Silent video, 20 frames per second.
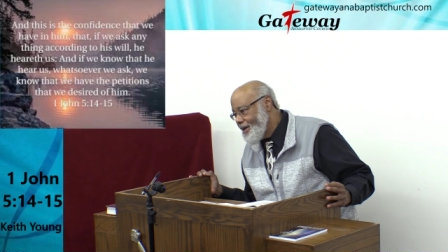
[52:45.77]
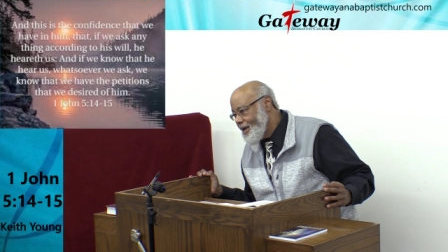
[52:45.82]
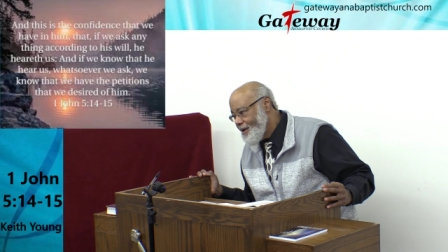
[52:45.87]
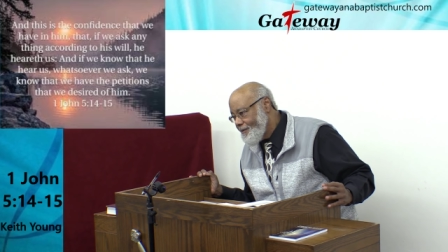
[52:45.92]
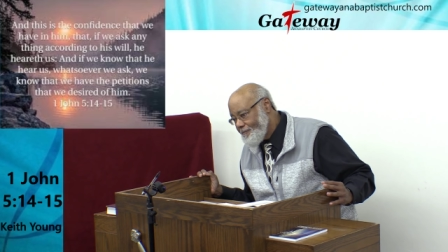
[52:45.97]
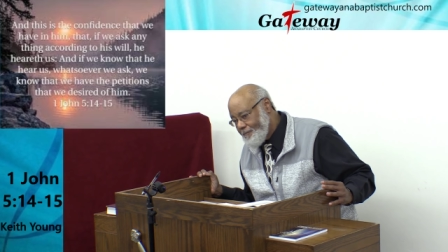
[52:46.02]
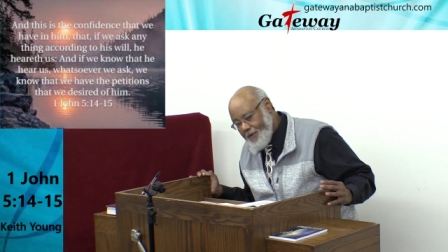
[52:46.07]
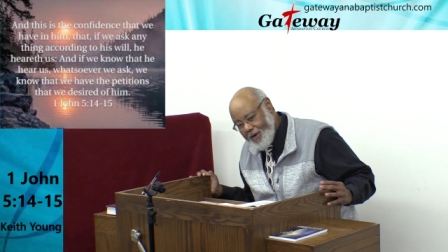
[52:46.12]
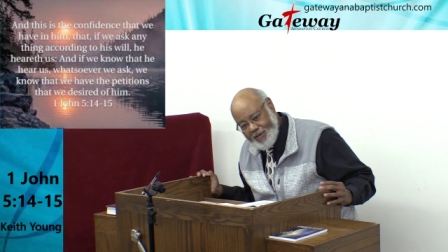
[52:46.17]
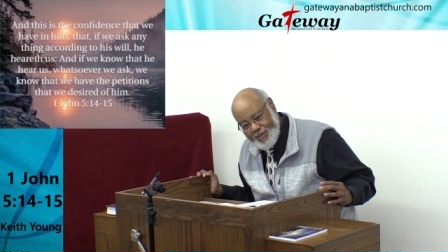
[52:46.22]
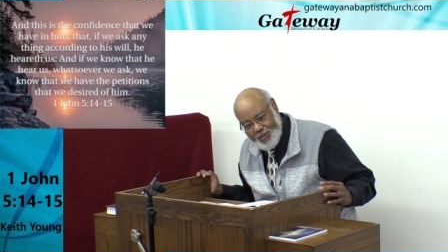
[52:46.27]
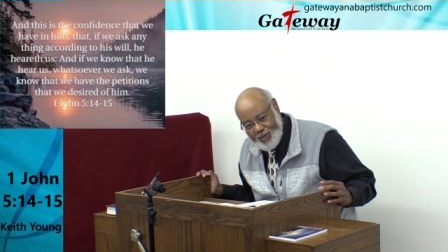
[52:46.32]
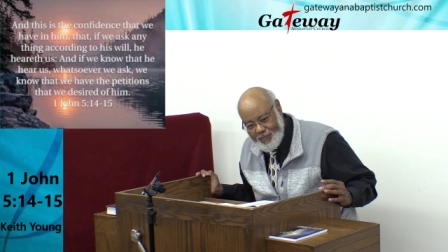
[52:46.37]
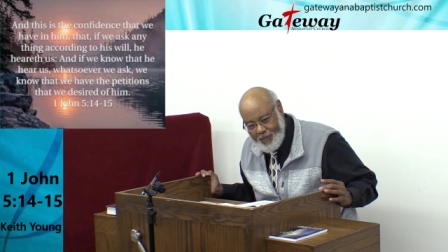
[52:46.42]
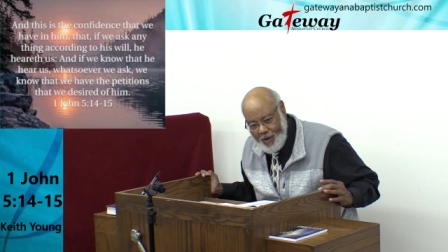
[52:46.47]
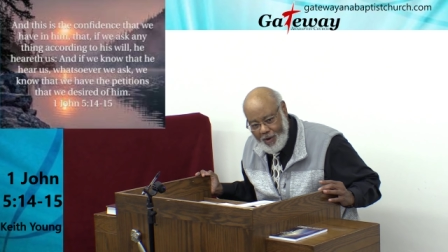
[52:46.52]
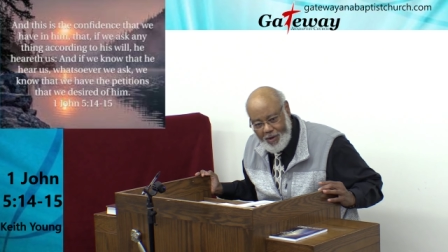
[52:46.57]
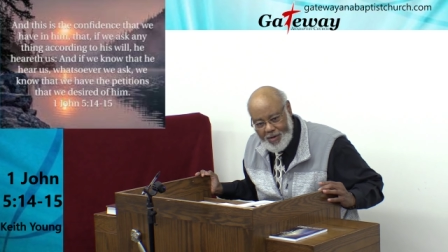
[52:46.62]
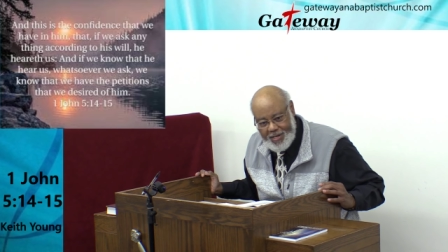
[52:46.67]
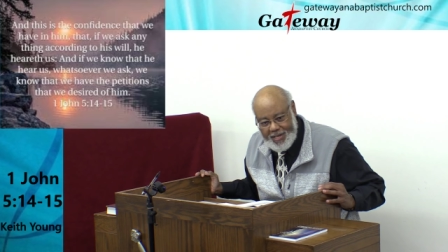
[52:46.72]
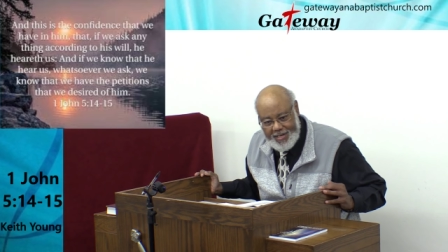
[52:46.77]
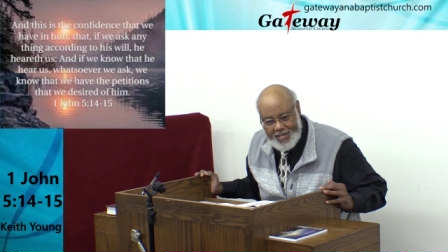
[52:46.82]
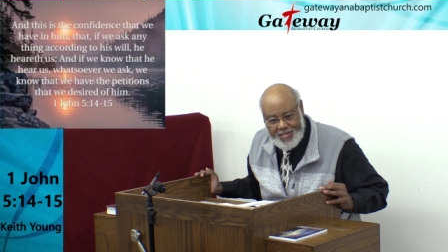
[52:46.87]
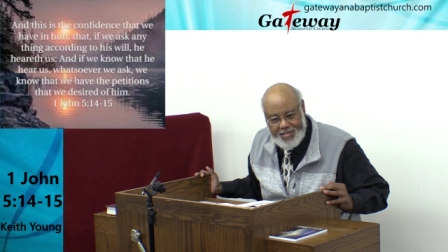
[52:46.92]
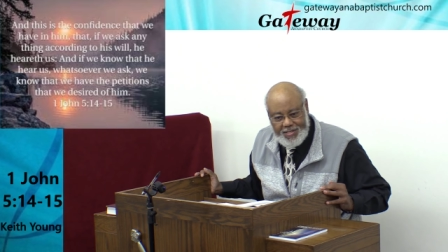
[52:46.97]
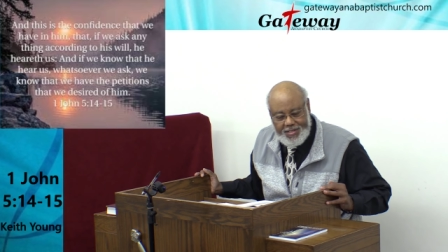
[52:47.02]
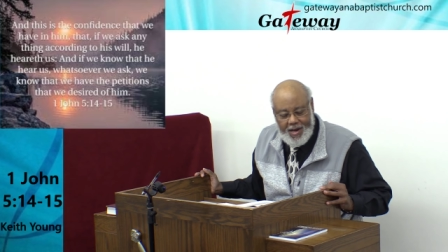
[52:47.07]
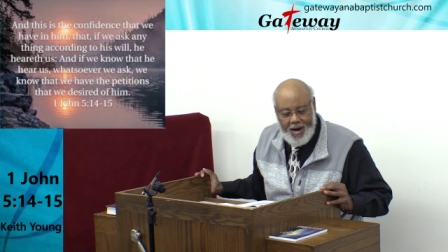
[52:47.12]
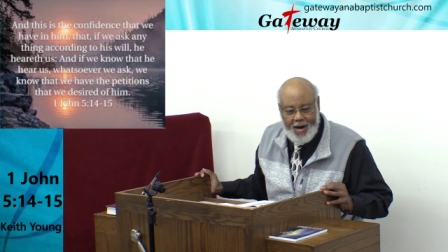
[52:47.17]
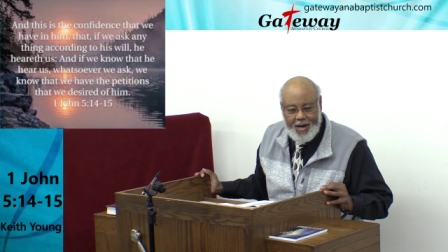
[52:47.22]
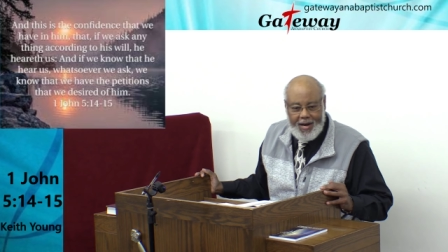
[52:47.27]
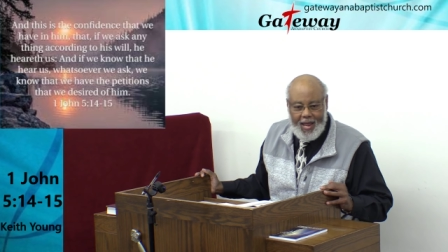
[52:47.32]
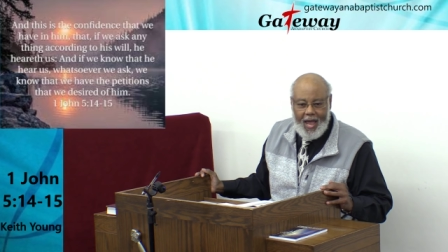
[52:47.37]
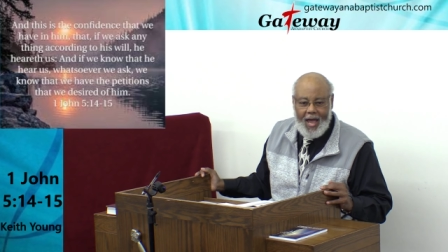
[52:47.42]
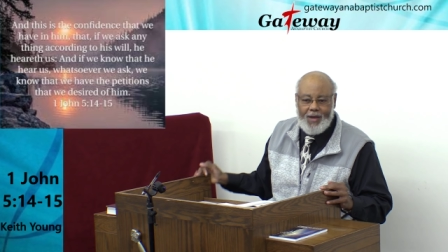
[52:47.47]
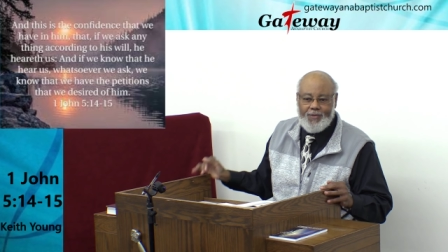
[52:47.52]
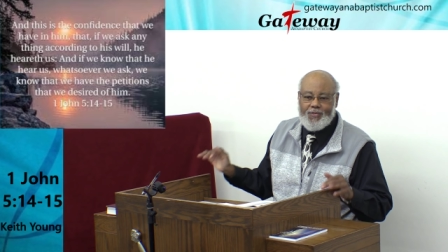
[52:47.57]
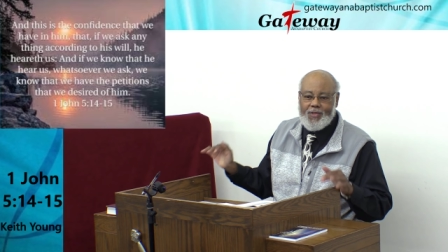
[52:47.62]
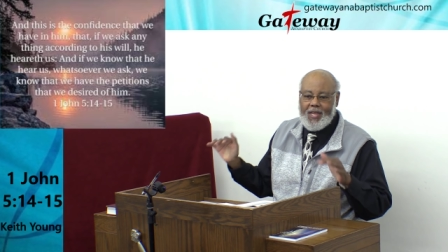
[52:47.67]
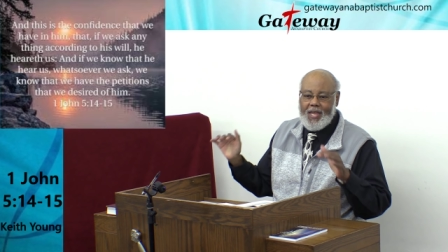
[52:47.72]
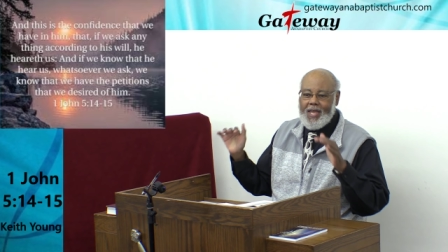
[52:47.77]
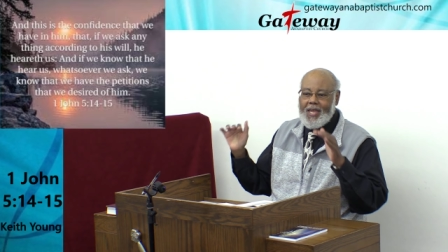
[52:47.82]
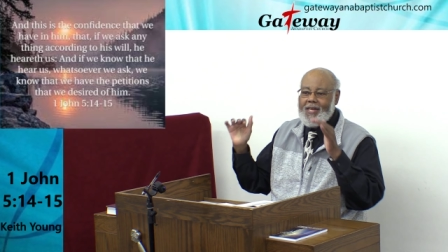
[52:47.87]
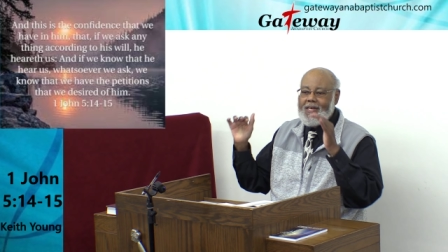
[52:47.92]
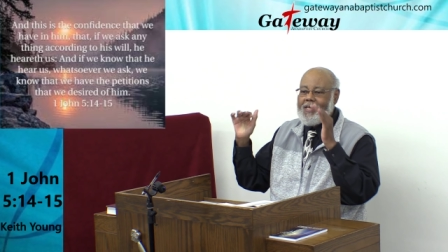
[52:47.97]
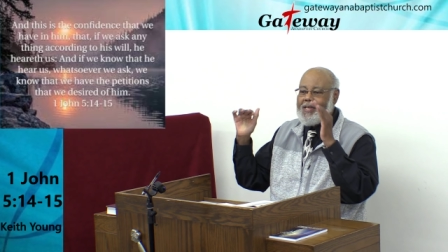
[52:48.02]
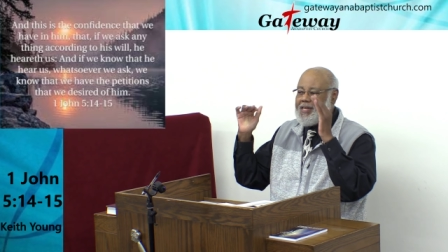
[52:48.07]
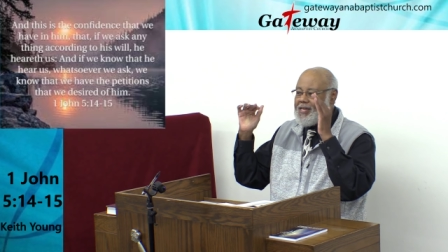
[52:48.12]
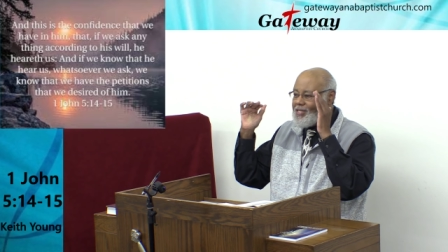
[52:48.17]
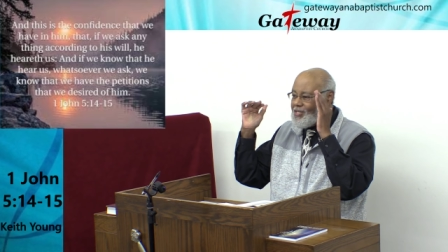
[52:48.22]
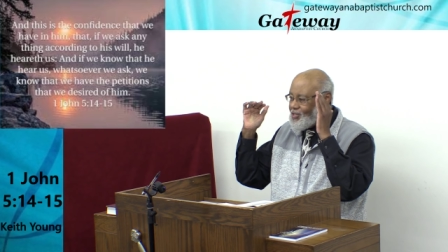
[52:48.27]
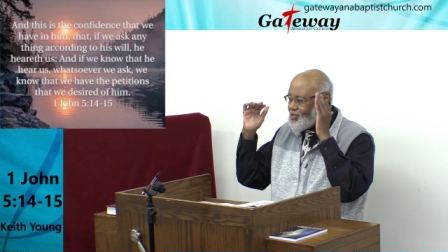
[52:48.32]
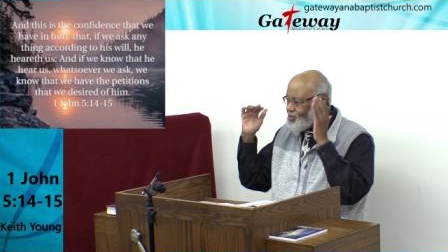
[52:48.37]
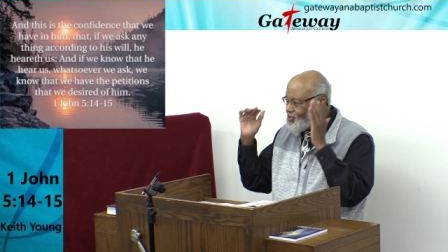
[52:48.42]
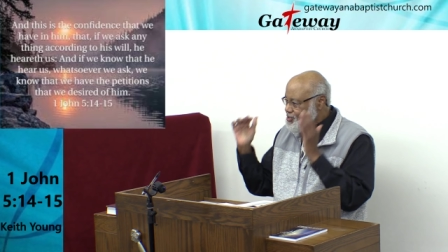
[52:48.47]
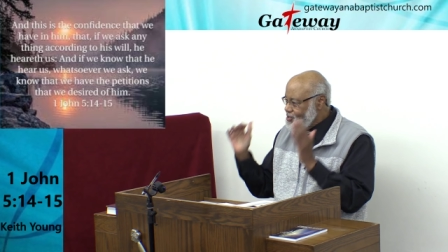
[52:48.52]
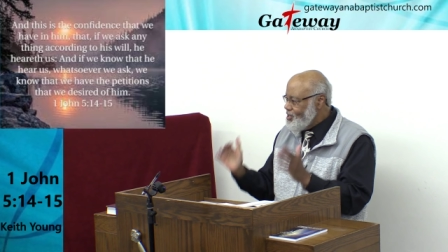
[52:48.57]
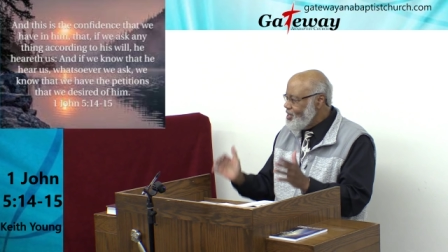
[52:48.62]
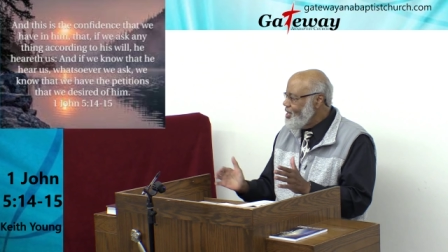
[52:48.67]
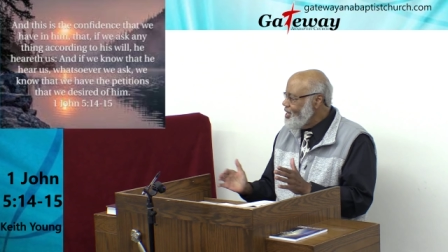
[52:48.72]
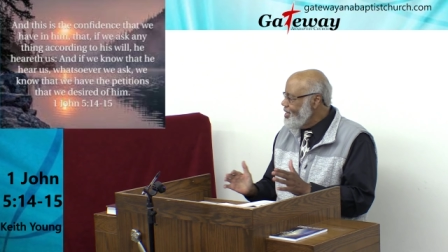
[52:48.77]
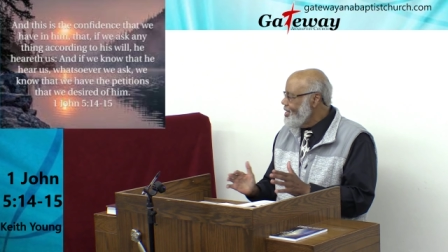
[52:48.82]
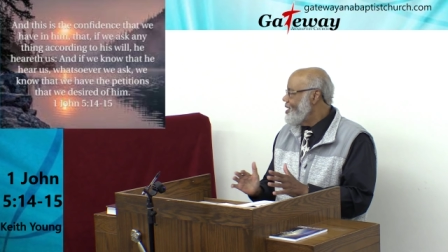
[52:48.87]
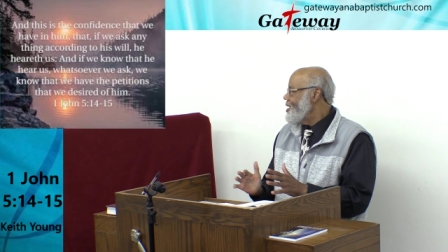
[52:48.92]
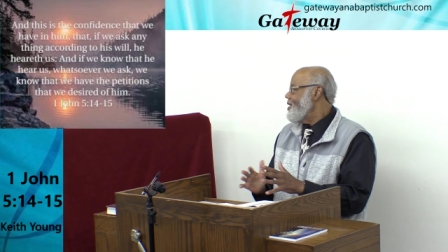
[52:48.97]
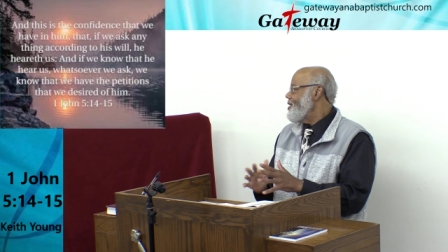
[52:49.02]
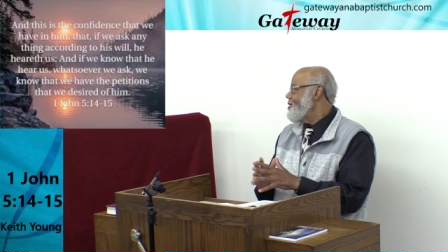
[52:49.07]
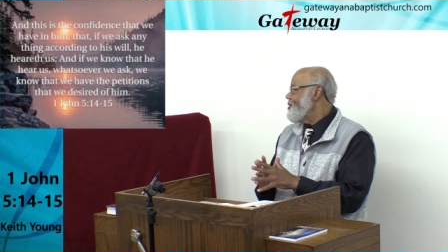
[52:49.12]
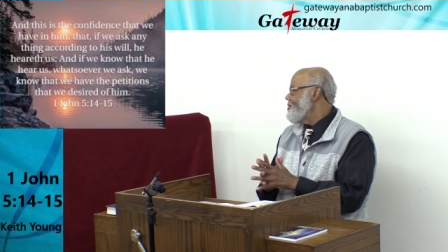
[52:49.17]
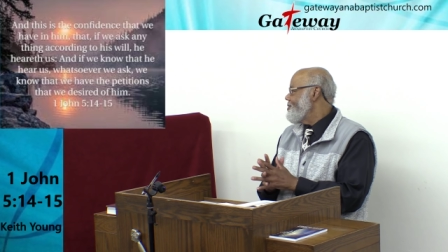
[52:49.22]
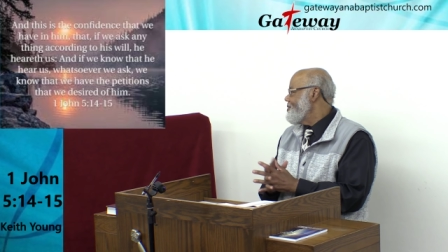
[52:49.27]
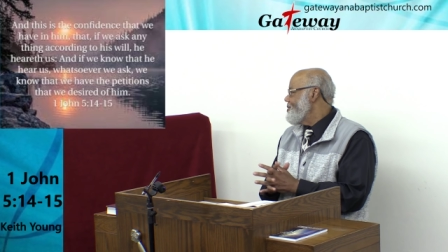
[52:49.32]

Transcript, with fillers: And first of all, let us start out then seeking,